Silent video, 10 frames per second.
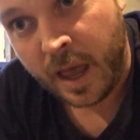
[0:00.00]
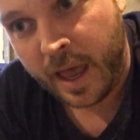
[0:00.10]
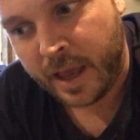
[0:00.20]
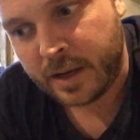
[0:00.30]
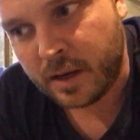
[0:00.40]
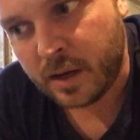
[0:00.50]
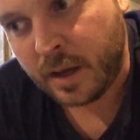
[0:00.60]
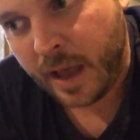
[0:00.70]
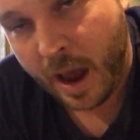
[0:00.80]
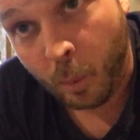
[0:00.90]
And
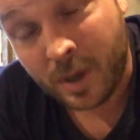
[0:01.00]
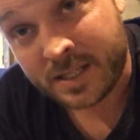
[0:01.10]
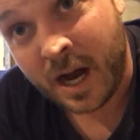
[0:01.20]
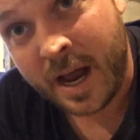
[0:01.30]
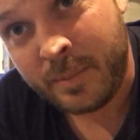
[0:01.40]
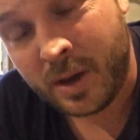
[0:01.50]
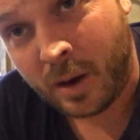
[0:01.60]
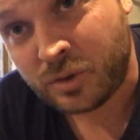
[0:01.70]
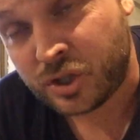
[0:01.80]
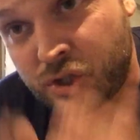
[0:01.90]
at one time,
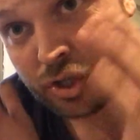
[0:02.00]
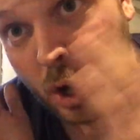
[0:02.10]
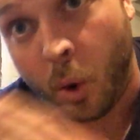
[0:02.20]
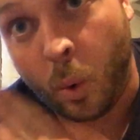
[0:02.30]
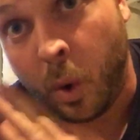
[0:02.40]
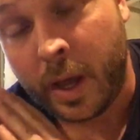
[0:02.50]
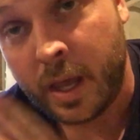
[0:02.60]
I was just so